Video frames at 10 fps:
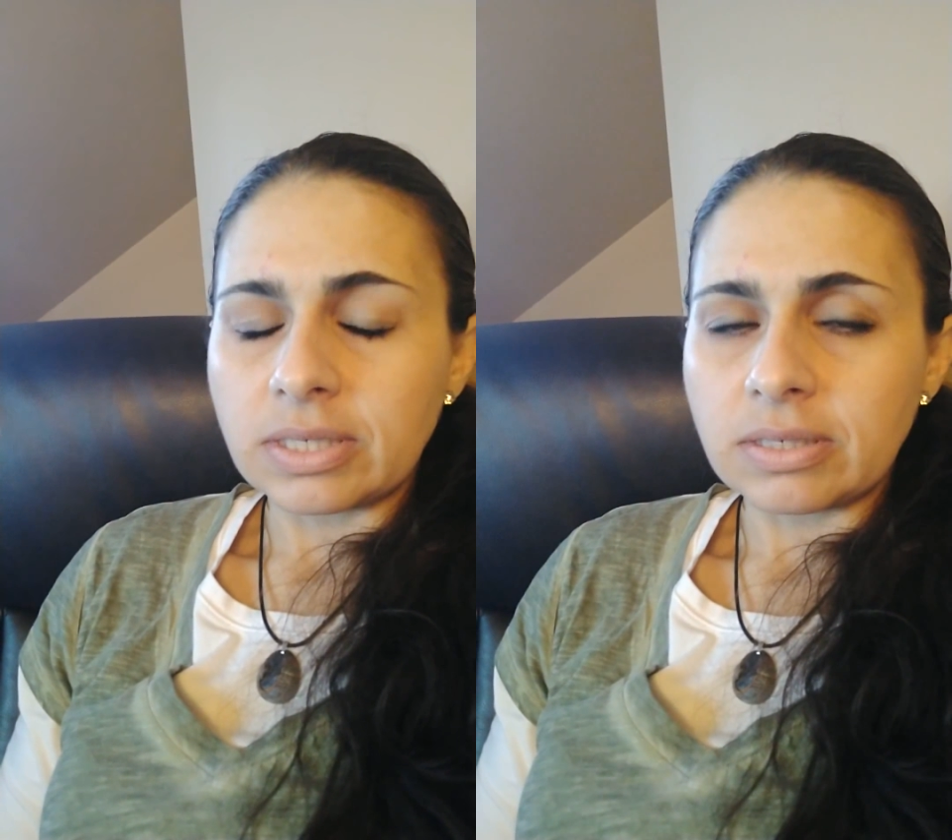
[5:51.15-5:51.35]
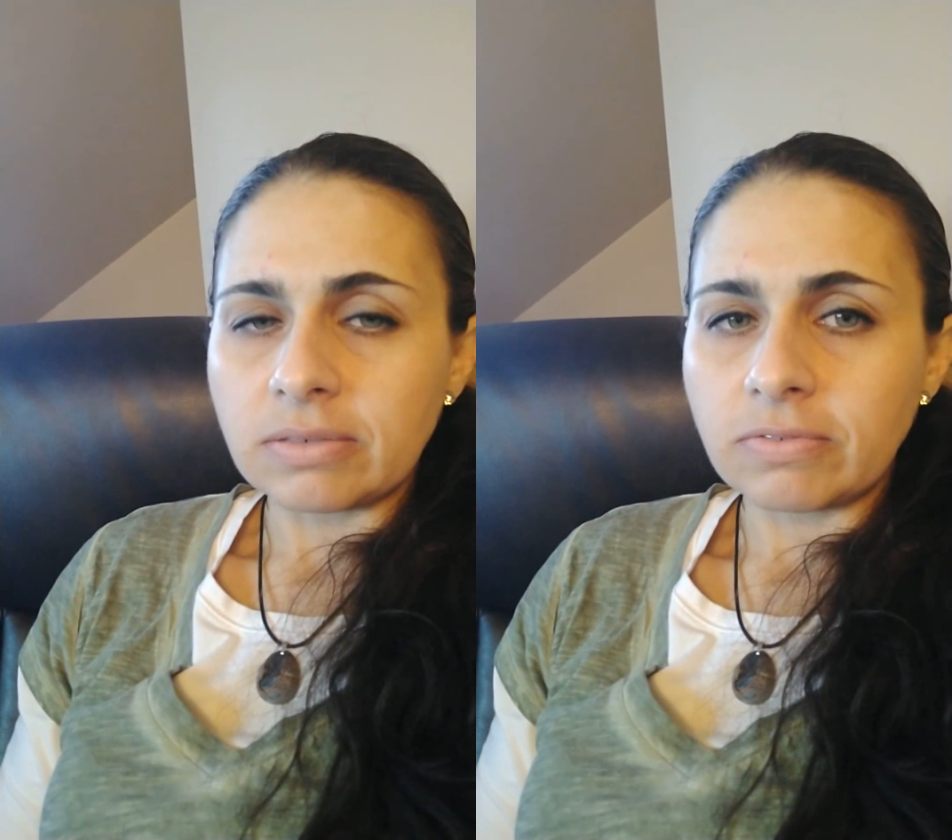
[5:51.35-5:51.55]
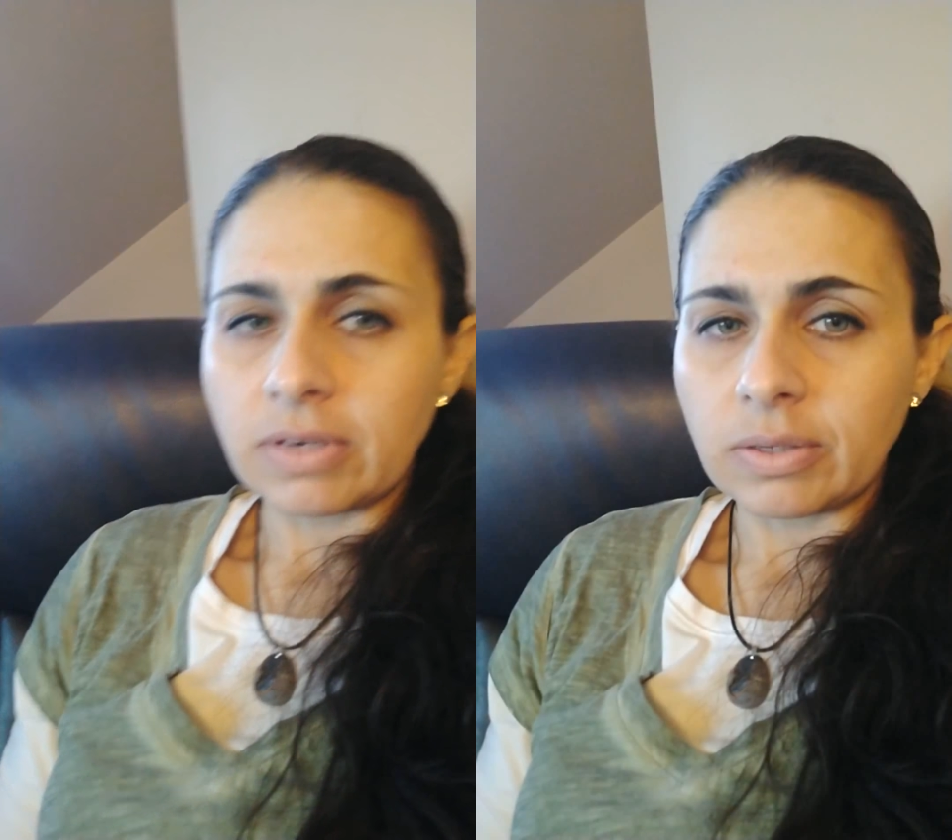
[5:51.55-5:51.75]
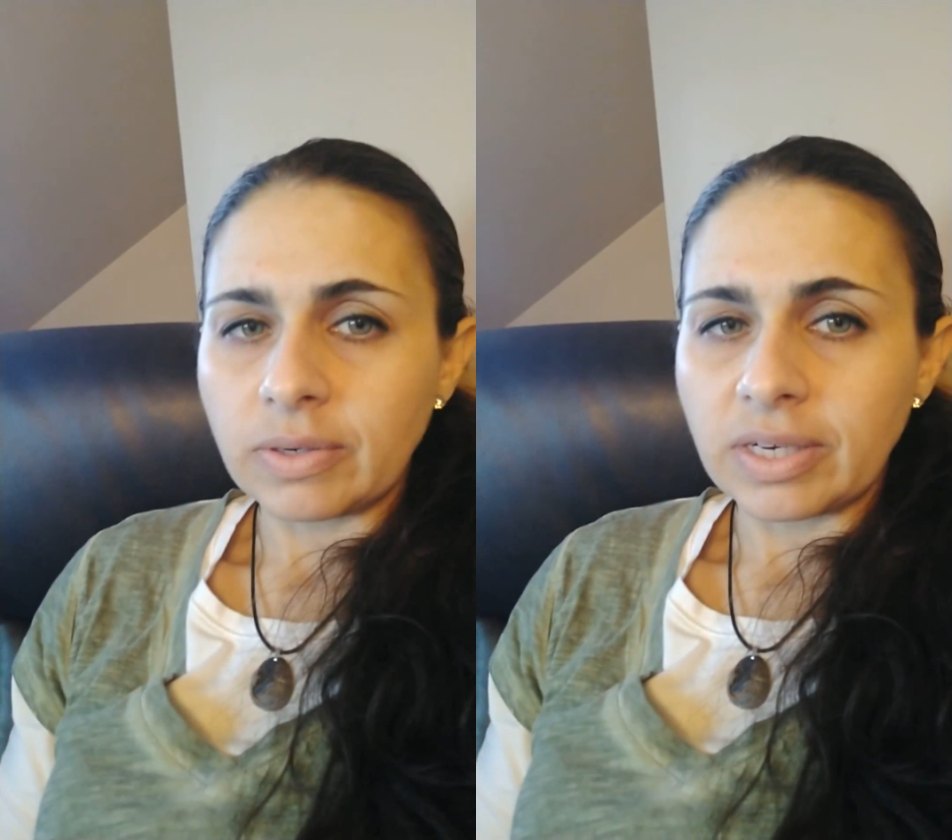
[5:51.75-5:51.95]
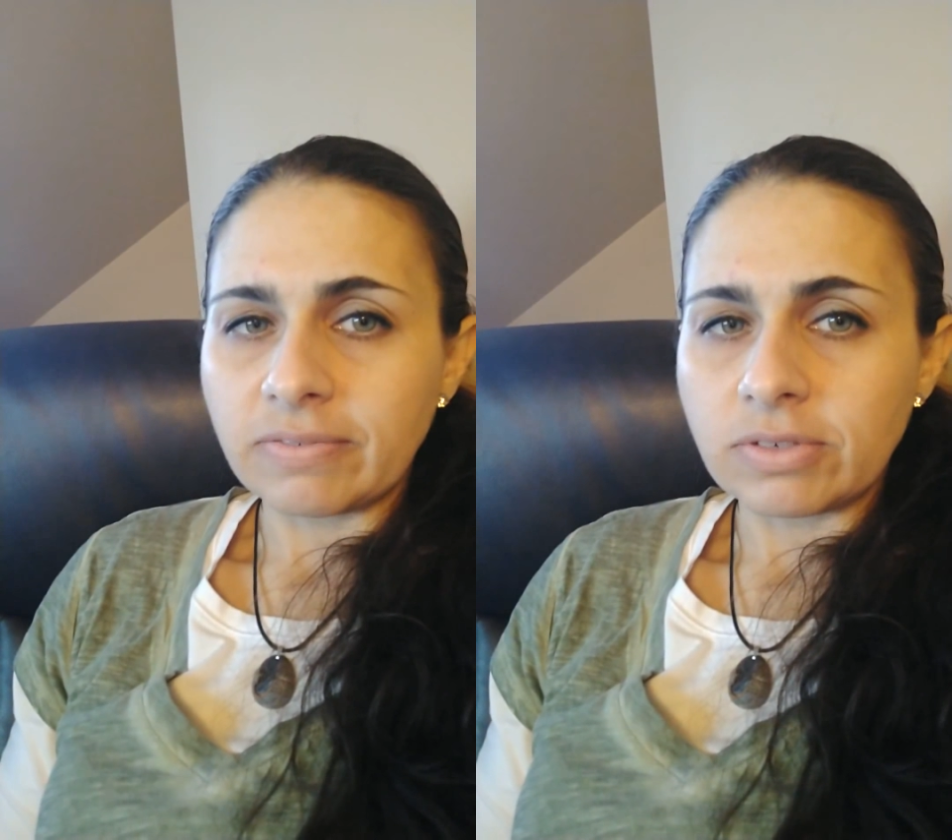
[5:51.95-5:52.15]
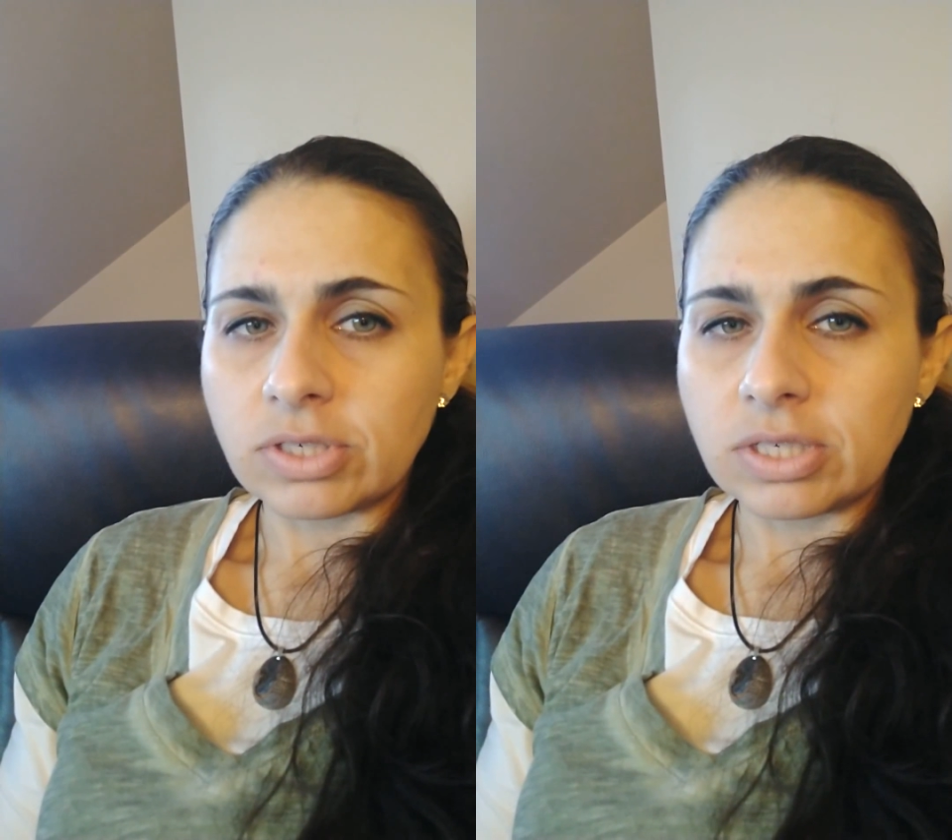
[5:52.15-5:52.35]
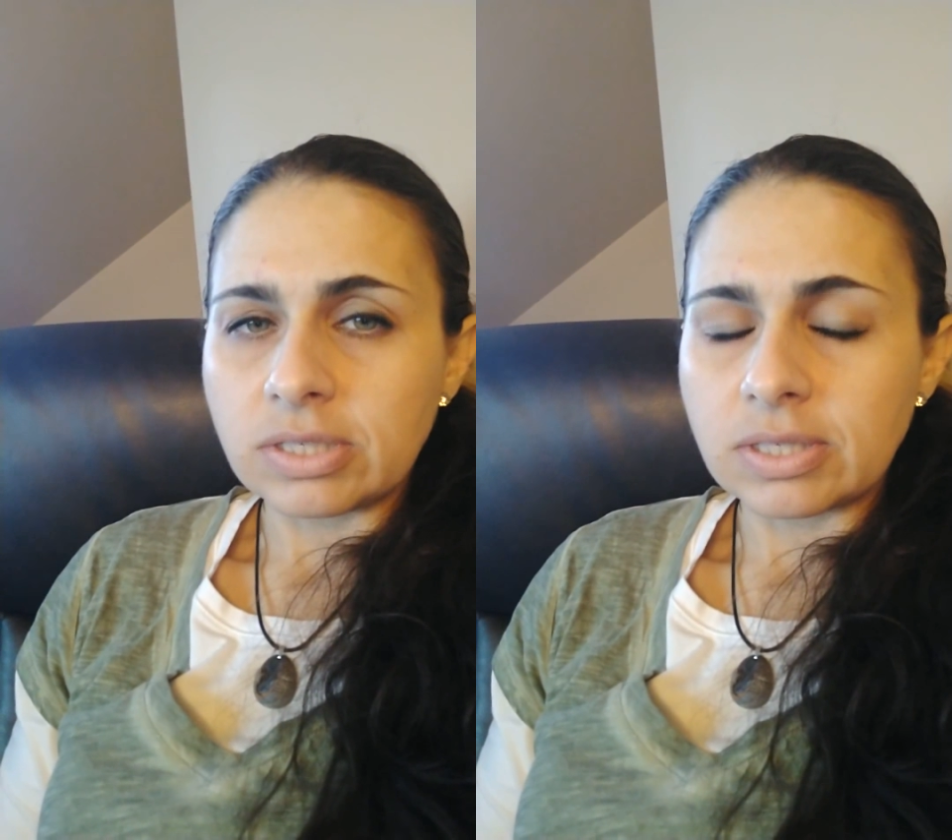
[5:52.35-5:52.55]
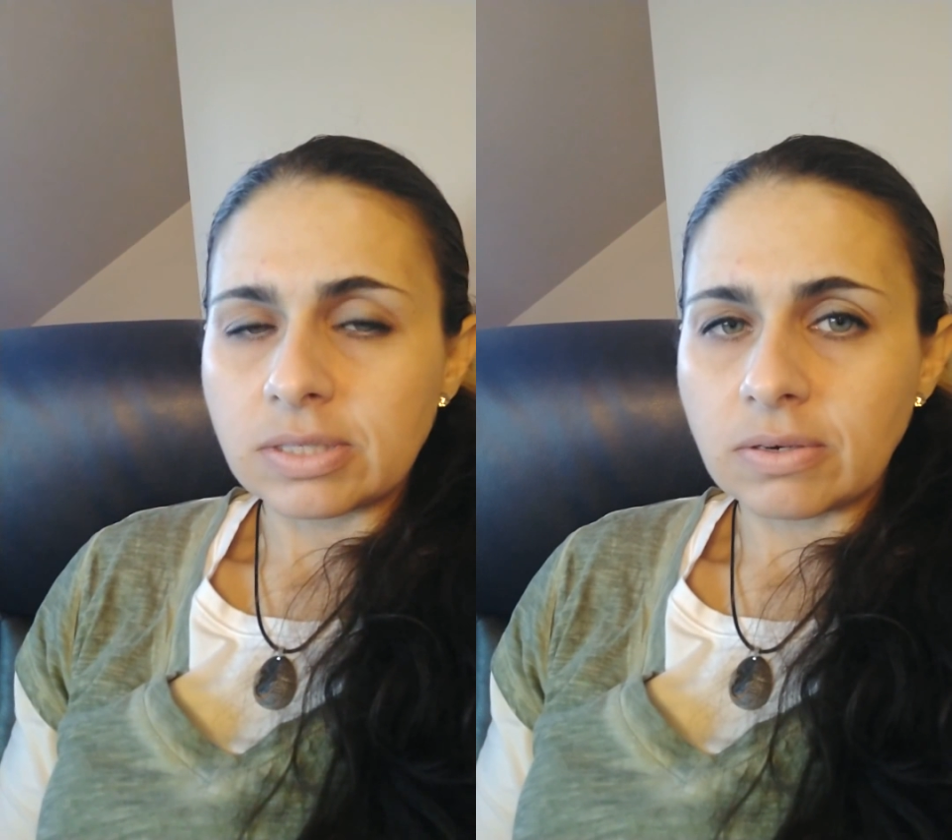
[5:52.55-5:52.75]
and following after
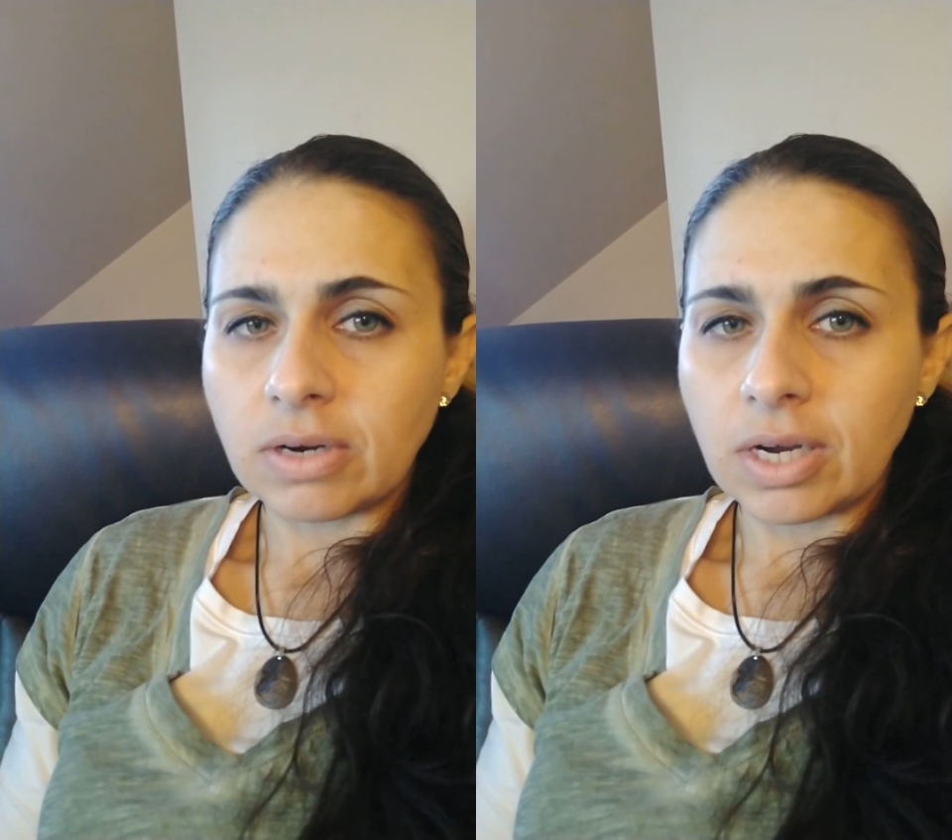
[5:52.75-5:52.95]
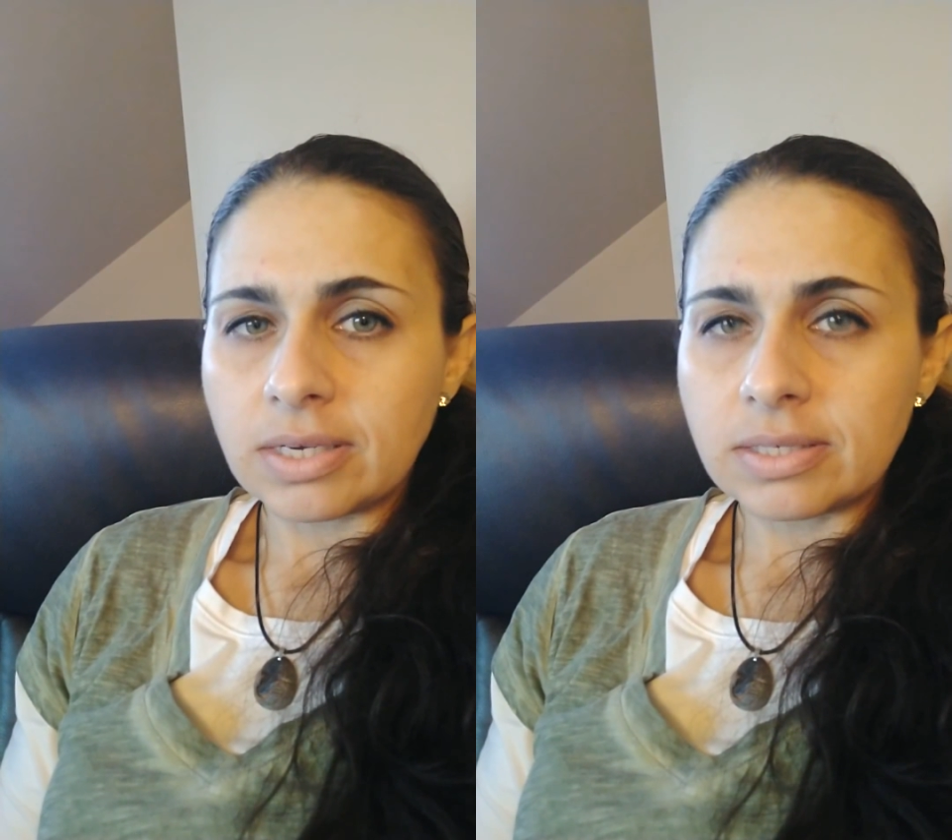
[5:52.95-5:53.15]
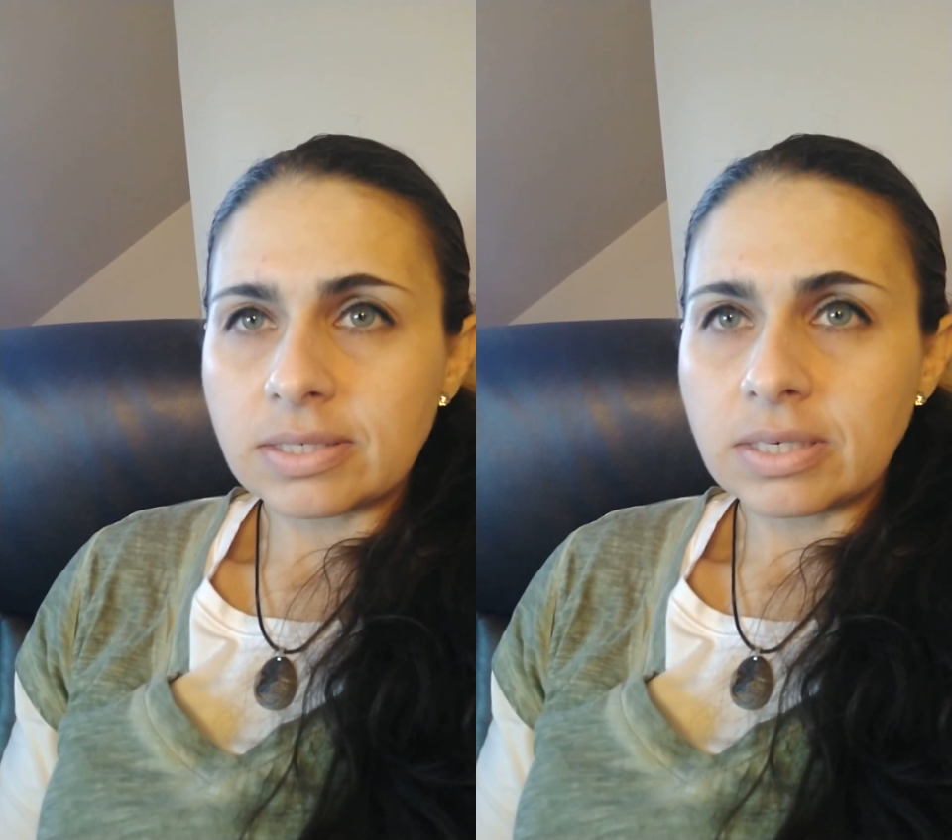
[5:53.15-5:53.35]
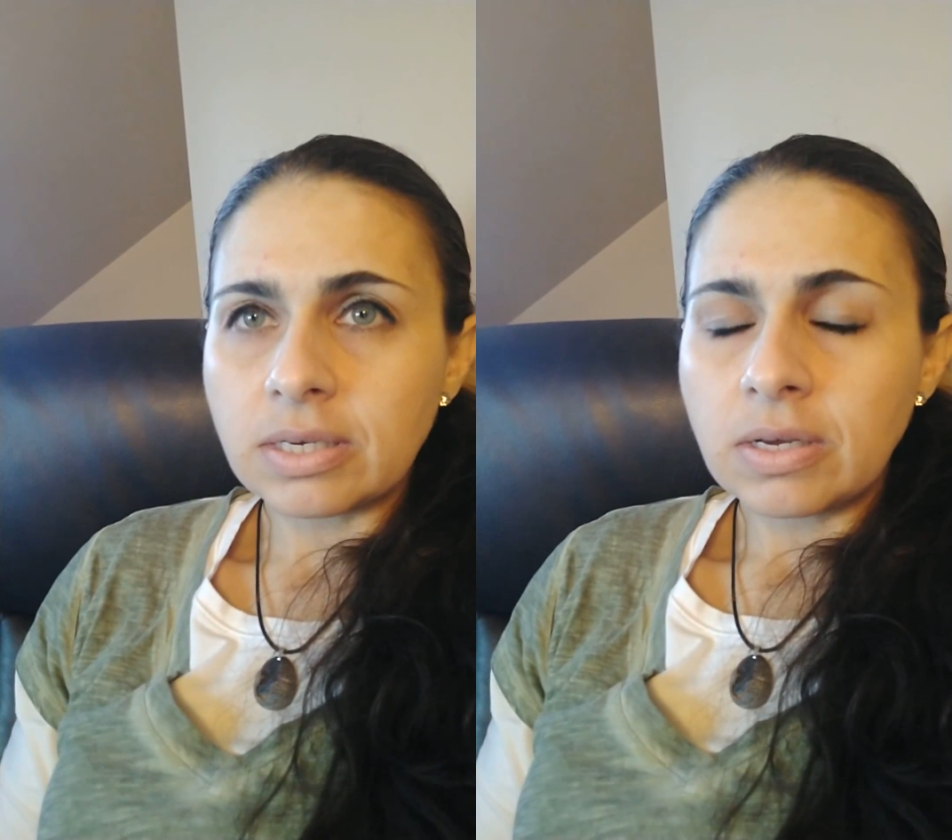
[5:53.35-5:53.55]
Jesus Christ.